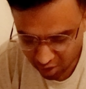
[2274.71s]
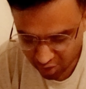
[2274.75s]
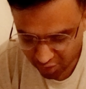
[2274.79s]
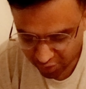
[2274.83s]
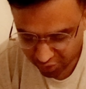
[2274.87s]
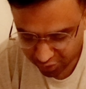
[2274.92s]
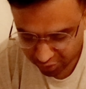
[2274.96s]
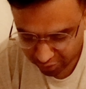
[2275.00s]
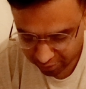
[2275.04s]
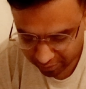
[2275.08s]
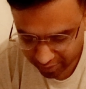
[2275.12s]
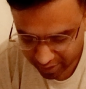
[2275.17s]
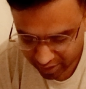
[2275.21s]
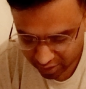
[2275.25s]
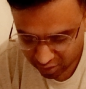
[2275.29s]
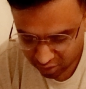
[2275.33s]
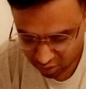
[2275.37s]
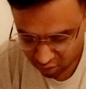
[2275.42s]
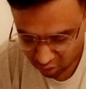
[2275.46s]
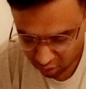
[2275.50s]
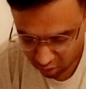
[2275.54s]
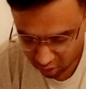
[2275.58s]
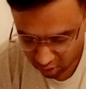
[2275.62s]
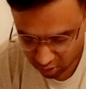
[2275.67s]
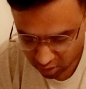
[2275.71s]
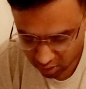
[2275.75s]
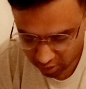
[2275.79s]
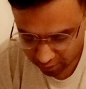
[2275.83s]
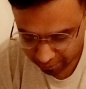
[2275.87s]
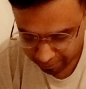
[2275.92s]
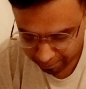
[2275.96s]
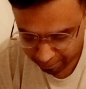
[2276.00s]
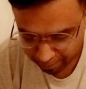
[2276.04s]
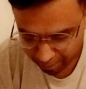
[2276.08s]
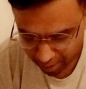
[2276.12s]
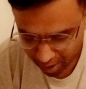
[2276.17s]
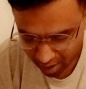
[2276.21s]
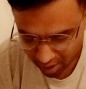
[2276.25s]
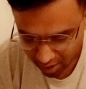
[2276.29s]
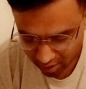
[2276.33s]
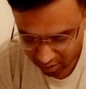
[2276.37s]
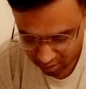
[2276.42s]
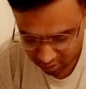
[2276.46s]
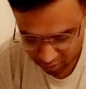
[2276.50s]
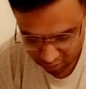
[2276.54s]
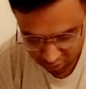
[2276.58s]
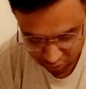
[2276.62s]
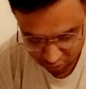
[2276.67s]
you may not
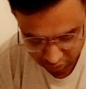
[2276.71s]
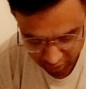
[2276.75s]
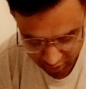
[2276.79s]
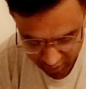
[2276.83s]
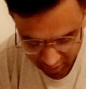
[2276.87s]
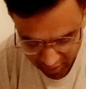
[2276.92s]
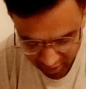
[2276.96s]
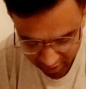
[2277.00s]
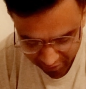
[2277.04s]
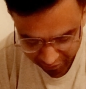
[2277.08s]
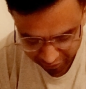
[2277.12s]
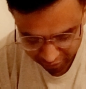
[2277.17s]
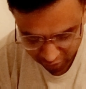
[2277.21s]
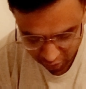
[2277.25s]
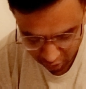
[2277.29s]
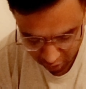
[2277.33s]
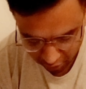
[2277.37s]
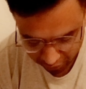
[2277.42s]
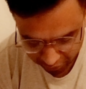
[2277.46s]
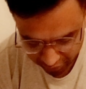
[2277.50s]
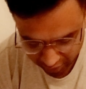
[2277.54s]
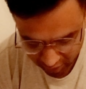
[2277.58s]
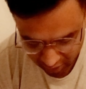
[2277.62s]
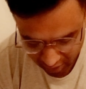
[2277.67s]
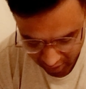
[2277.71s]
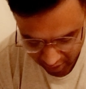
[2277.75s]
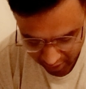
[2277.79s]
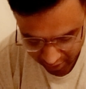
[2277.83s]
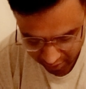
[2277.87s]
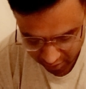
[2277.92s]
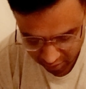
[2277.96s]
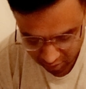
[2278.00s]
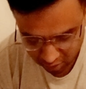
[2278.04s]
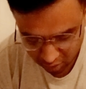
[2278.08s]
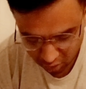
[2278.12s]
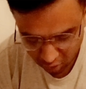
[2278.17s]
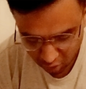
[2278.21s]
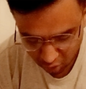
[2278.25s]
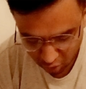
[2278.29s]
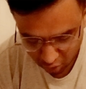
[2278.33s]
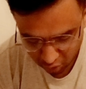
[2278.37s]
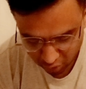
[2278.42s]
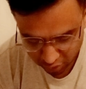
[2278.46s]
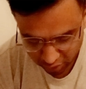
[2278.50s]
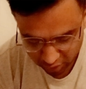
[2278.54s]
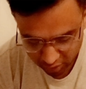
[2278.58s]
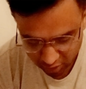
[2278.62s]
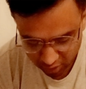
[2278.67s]
park to the left of the line
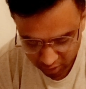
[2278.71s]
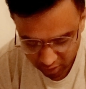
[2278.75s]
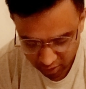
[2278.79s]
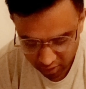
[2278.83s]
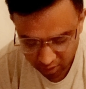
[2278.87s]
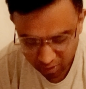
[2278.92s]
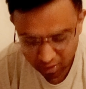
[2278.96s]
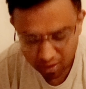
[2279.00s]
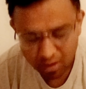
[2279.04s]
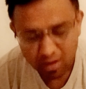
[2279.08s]
on the